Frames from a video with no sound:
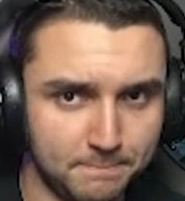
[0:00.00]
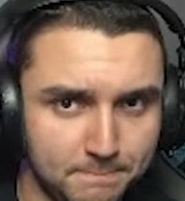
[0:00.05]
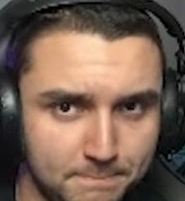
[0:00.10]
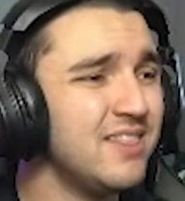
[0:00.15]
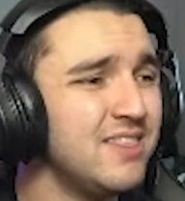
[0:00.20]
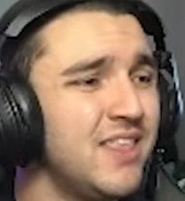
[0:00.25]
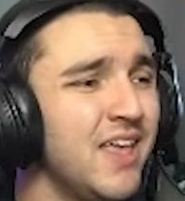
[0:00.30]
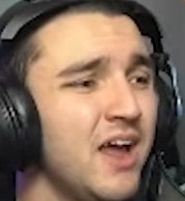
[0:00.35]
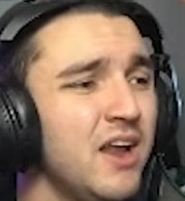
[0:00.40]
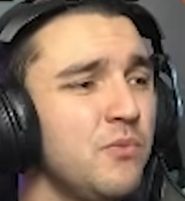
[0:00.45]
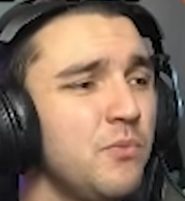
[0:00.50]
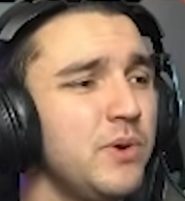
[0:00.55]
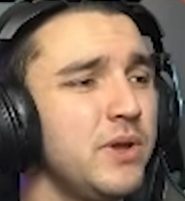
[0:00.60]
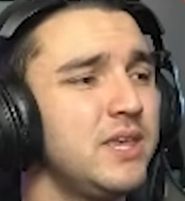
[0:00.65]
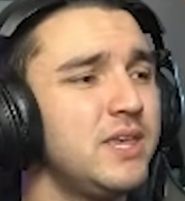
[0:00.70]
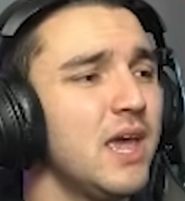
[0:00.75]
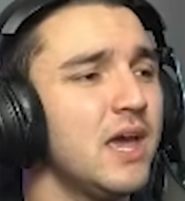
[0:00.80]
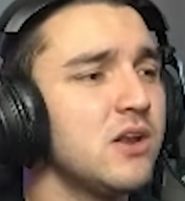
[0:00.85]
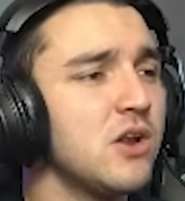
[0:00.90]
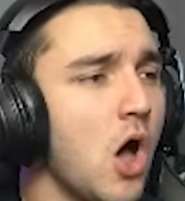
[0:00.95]
And then
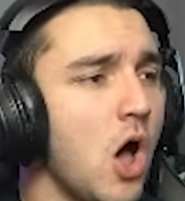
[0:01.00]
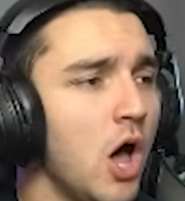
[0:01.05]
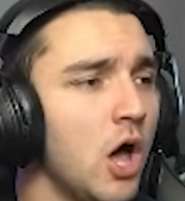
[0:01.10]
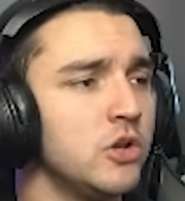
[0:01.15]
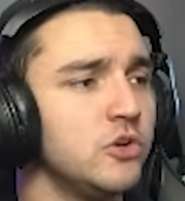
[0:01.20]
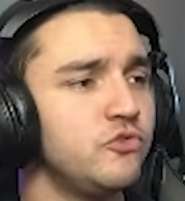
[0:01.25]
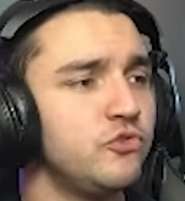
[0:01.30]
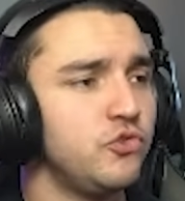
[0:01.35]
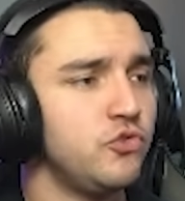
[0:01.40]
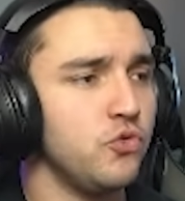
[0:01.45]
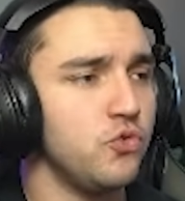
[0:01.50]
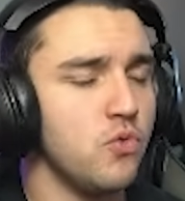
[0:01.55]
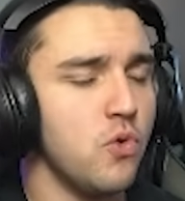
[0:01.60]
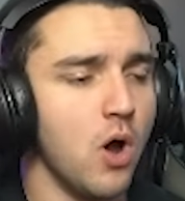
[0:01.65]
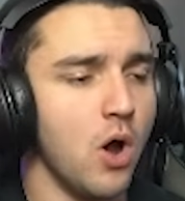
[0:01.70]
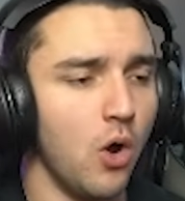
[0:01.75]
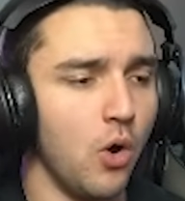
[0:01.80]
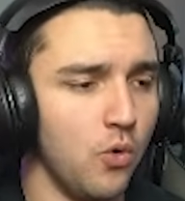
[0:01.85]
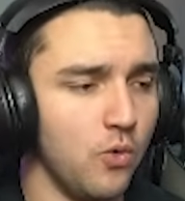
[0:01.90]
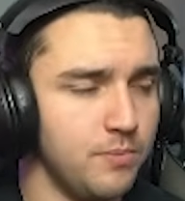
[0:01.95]
we get on to
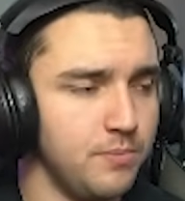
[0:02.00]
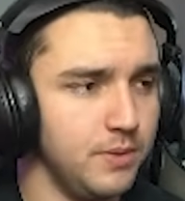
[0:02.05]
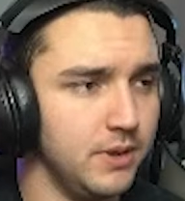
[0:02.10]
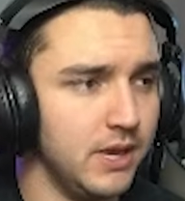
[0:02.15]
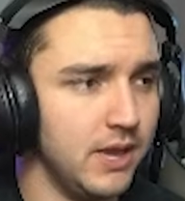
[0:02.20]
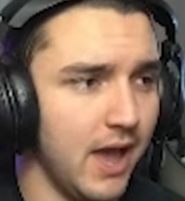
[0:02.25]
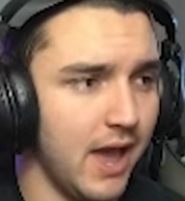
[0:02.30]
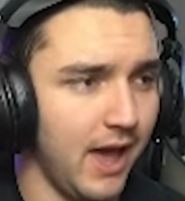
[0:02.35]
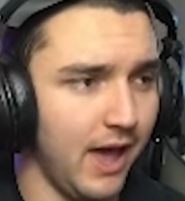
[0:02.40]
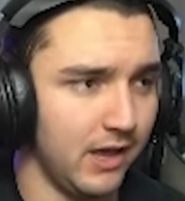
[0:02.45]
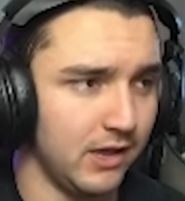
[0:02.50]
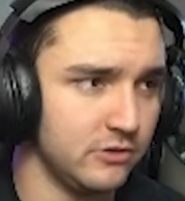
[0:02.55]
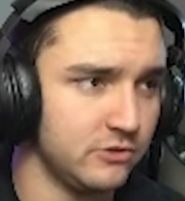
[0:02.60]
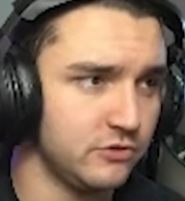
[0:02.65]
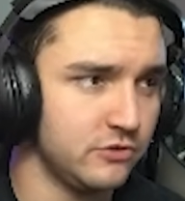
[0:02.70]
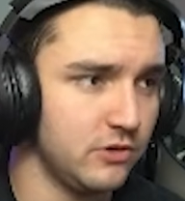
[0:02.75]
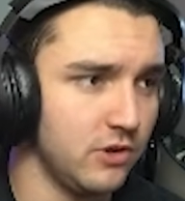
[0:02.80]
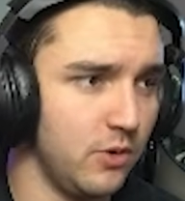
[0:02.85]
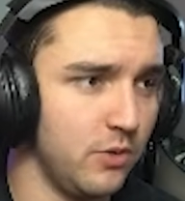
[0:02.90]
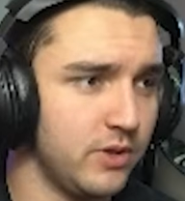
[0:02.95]

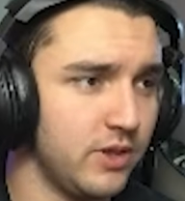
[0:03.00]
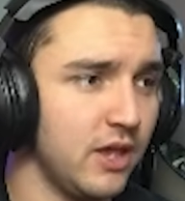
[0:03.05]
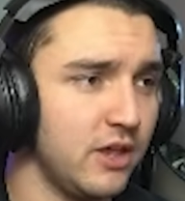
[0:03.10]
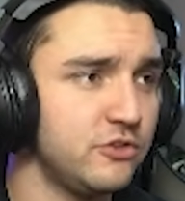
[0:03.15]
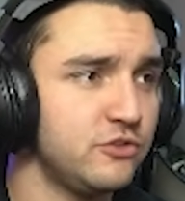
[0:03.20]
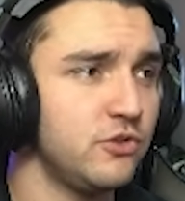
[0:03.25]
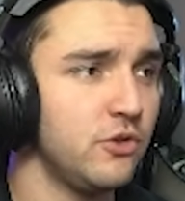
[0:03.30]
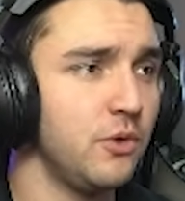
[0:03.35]
OBS. Okay,